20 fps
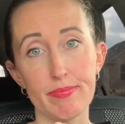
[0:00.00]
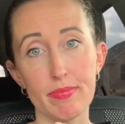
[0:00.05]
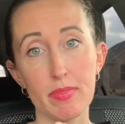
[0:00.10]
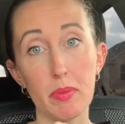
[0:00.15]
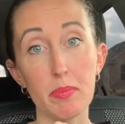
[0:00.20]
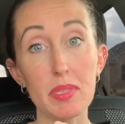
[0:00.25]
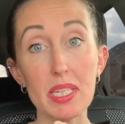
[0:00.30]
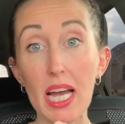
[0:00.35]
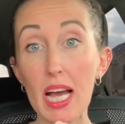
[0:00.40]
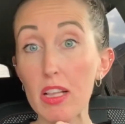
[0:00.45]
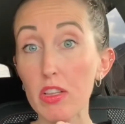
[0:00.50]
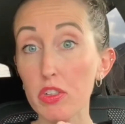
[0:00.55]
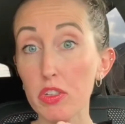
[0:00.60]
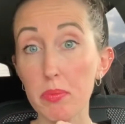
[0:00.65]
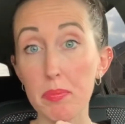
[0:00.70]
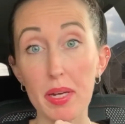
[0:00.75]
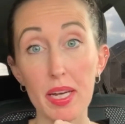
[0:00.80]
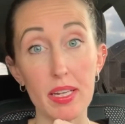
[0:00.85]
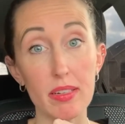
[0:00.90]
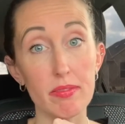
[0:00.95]
I'm telling you,
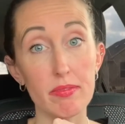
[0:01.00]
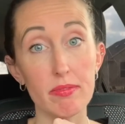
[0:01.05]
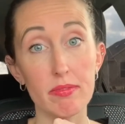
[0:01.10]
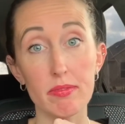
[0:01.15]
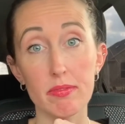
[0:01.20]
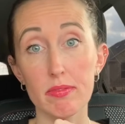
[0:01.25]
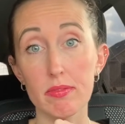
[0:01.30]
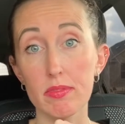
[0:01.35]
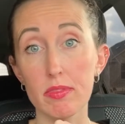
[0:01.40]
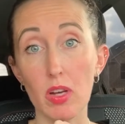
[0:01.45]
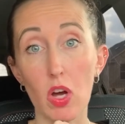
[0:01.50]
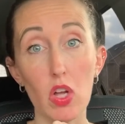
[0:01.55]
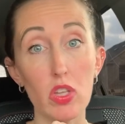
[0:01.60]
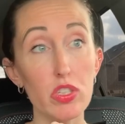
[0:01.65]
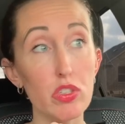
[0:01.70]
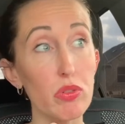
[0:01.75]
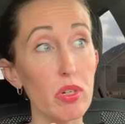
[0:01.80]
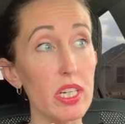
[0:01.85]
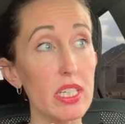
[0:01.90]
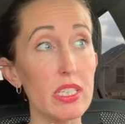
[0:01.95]
man, all
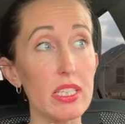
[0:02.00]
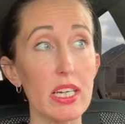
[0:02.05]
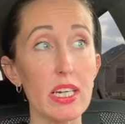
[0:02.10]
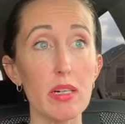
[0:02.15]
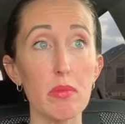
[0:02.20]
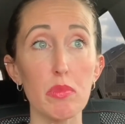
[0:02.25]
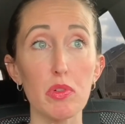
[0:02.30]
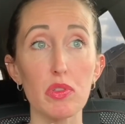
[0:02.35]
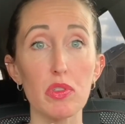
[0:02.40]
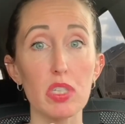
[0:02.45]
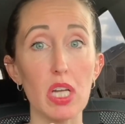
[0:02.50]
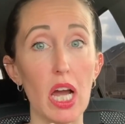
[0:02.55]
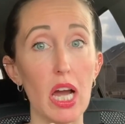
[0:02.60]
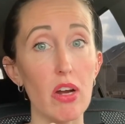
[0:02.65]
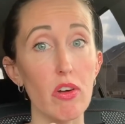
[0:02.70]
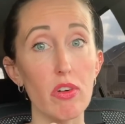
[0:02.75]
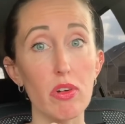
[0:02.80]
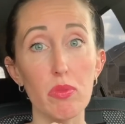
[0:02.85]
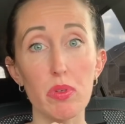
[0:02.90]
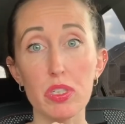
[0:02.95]
these crazy animals, I
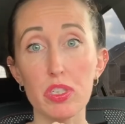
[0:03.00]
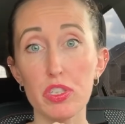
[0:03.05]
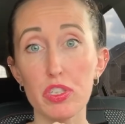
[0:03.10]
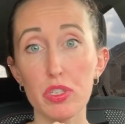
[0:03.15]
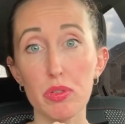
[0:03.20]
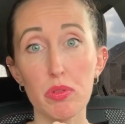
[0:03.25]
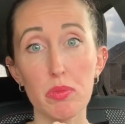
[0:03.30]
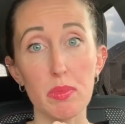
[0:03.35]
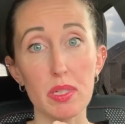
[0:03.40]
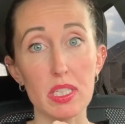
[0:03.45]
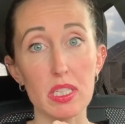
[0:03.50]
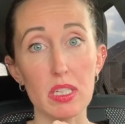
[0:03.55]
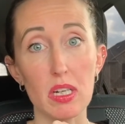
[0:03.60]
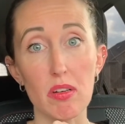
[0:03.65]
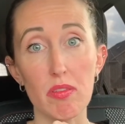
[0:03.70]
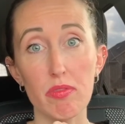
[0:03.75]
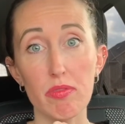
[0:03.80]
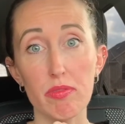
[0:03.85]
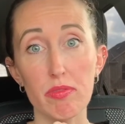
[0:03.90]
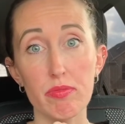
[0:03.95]
don't know what to do with myself.
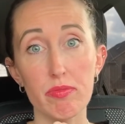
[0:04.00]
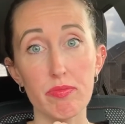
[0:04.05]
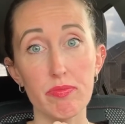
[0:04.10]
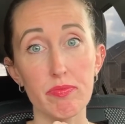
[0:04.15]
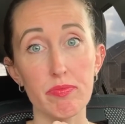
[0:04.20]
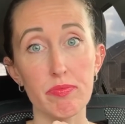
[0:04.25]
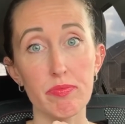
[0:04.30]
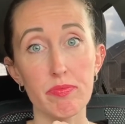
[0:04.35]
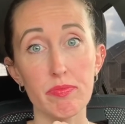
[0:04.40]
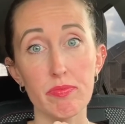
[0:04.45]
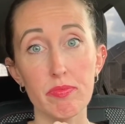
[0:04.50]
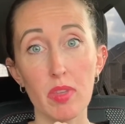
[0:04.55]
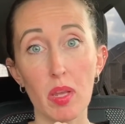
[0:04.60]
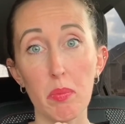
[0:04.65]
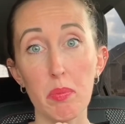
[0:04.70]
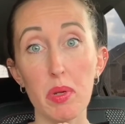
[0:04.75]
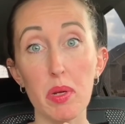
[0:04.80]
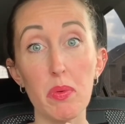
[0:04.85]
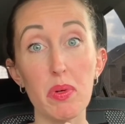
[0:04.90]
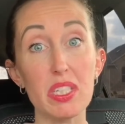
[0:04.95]

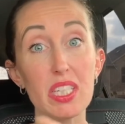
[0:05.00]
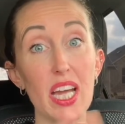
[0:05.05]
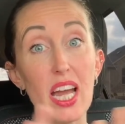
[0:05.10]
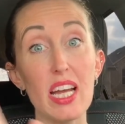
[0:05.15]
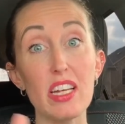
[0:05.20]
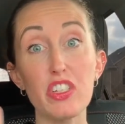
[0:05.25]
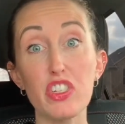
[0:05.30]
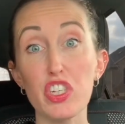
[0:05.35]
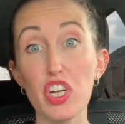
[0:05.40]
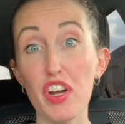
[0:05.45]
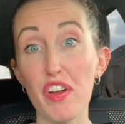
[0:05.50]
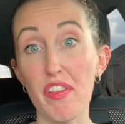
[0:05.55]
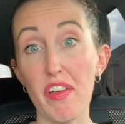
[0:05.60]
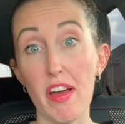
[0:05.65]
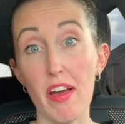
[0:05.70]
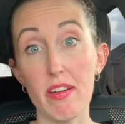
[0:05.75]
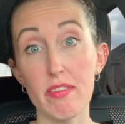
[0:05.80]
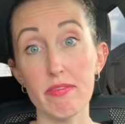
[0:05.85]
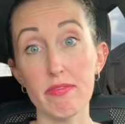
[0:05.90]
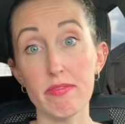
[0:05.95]
But anyways, I had to share
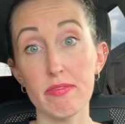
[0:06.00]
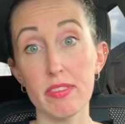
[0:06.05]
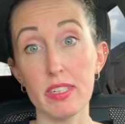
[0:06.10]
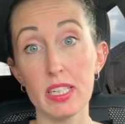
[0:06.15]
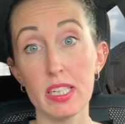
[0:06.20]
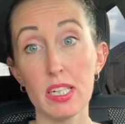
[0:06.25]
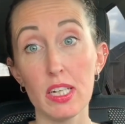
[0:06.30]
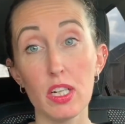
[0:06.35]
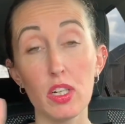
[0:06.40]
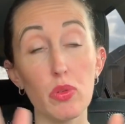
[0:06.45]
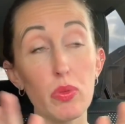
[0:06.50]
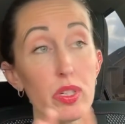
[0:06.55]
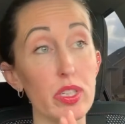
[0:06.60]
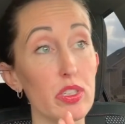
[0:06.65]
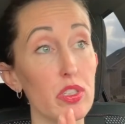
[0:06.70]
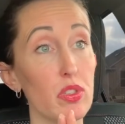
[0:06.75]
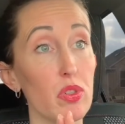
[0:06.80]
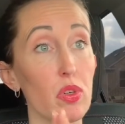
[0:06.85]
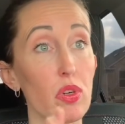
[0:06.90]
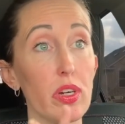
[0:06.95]
that quick
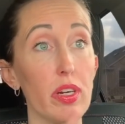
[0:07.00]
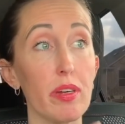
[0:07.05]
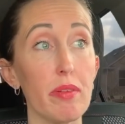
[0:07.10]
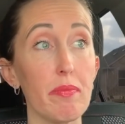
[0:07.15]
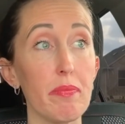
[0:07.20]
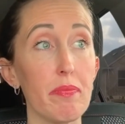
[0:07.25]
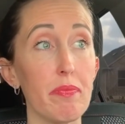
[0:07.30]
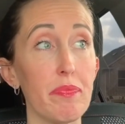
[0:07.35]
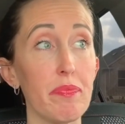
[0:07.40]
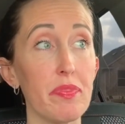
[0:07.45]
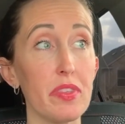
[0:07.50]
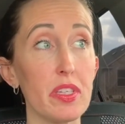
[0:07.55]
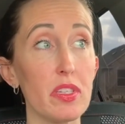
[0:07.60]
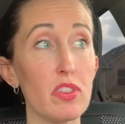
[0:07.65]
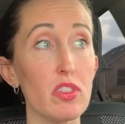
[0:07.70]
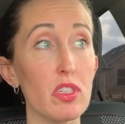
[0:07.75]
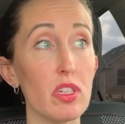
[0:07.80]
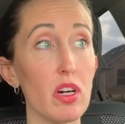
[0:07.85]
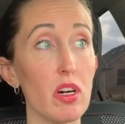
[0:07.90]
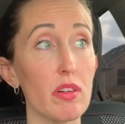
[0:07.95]
story.
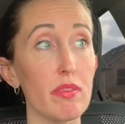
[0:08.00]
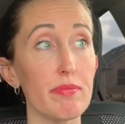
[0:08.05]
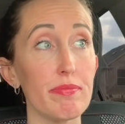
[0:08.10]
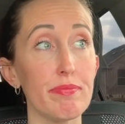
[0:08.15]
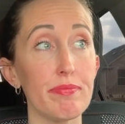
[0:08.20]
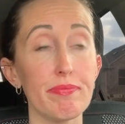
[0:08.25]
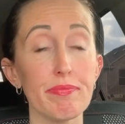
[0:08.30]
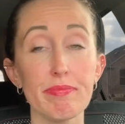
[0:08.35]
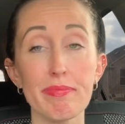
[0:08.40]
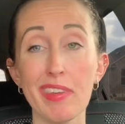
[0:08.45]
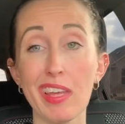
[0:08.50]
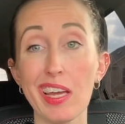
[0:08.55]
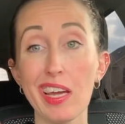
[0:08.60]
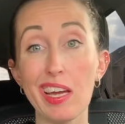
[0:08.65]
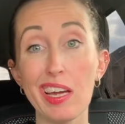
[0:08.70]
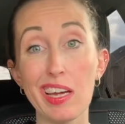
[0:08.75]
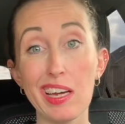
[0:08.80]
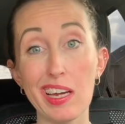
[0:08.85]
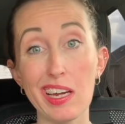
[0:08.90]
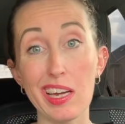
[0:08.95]
So,
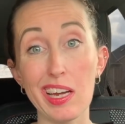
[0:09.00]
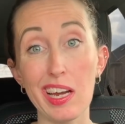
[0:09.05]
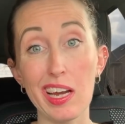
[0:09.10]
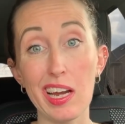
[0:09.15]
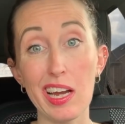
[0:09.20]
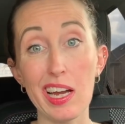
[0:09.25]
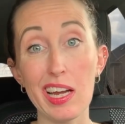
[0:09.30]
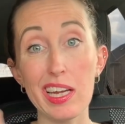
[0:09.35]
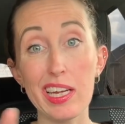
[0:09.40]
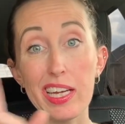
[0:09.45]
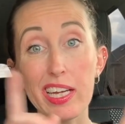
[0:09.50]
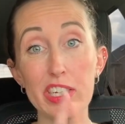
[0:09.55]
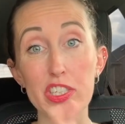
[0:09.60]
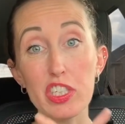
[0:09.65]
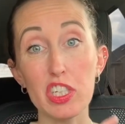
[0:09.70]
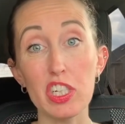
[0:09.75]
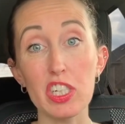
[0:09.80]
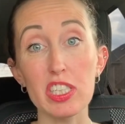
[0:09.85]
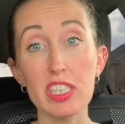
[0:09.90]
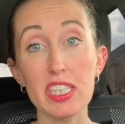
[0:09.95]
catch
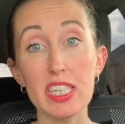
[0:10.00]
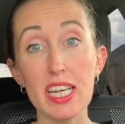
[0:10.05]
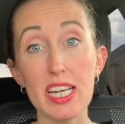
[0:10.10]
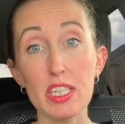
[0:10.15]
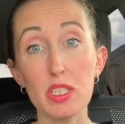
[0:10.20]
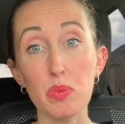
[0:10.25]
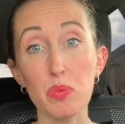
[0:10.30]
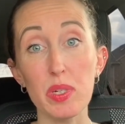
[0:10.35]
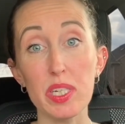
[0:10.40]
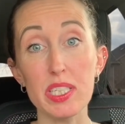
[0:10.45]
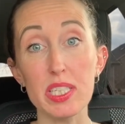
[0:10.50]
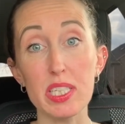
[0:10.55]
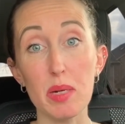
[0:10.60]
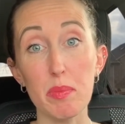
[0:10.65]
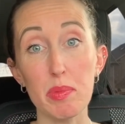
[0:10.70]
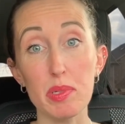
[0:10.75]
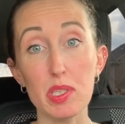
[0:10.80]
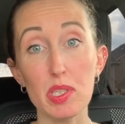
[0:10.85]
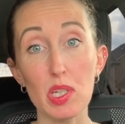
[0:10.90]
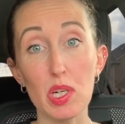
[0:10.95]
y'all in the next week's
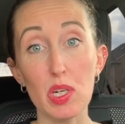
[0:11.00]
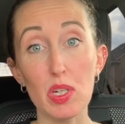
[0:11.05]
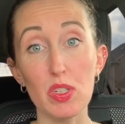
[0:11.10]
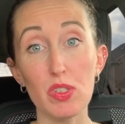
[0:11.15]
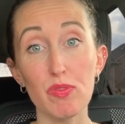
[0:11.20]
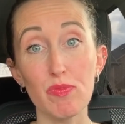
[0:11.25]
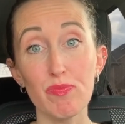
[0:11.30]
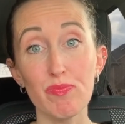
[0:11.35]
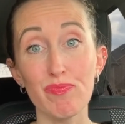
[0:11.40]
episode.